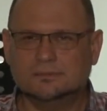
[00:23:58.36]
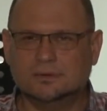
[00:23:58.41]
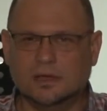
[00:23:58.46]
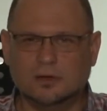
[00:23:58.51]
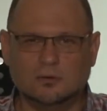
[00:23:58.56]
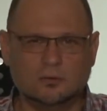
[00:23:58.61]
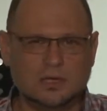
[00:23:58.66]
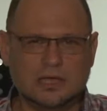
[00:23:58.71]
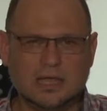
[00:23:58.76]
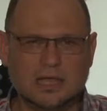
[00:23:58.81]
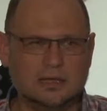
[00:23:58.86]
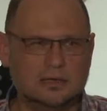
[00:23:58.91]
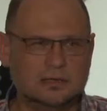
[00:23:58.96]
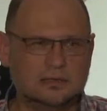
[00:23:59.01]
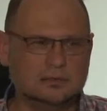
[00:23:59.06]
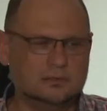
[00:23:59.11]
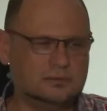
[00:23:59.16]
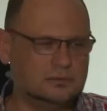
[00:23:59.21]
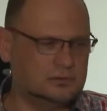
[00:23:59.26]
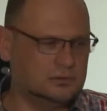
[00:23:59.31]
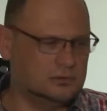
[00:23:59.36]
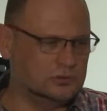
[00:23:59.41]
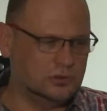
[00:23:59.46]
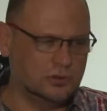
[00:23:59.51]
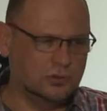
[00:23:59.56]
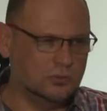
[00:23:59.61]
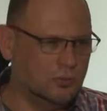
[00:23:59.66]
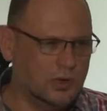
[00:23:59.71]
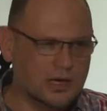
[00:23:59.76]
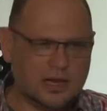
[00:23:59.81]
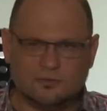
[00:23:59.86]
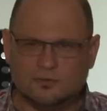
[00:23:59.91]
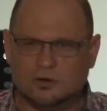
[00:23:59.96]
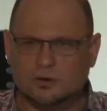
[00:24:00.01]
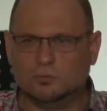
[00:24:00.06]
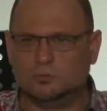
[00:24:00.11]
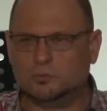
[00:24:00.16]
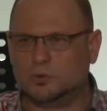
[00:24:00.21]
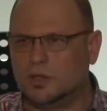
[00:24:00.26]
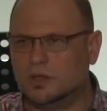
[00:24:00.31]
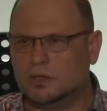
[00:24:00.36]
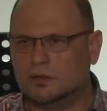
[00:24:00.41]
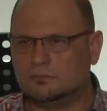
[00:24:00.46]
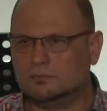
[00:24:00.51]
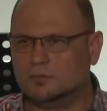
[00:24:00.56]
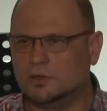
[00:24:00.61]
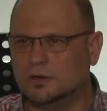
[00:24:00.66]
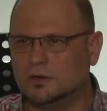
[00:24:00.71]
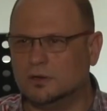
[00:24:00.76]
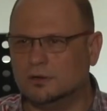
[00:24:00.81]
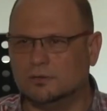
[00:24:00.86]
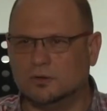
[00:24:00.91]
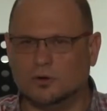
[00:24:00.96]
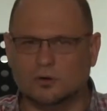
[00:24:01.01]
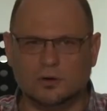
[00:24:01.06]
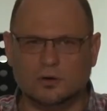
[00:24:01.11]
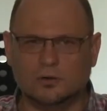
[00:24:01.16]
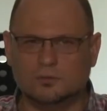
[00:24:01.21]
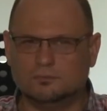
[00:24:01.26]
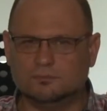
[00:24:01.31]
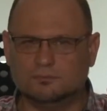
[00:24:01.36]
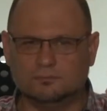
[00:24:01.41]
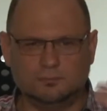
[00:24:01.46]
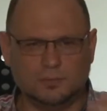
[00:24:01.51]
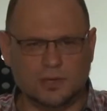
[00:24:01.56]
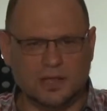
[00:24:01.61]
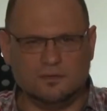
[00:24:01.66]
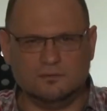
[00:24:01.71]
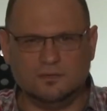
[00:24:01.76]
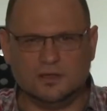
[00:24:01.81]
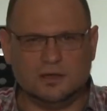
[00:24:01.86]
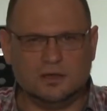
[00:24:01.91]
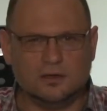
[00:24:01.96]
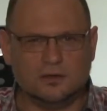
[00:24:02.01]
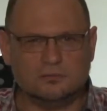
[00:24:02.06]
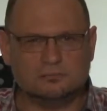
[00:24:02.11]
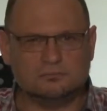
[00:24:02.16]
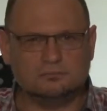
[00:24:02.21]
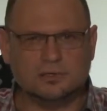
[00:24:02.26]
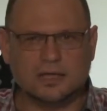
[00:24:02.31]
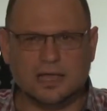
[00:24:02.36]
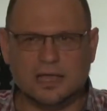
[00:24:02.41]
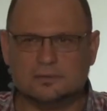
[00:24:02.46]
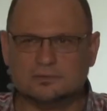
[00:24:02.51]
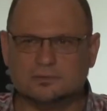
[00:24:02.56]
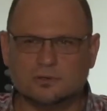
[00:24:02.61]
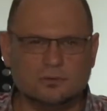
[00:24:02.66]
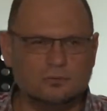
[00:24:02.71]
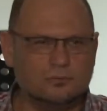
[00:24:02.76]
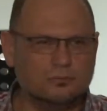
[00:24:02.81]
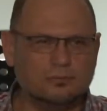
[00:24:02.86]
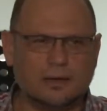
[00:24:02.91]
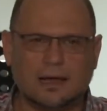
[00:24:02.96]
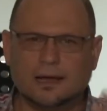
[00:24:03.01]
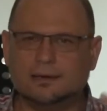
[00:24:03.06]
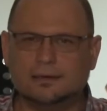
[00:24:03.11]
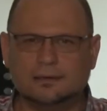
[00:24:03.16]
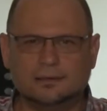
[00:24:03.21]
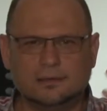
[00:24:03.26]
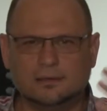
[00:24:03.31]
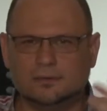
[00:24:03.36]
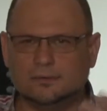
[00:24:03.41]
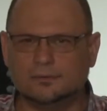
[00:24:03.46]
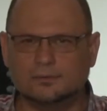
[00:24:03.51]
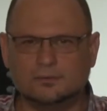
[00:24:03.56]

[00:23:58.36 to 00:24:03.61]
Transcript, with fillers: And we can do whatever we, you know, or play video games or I don't know,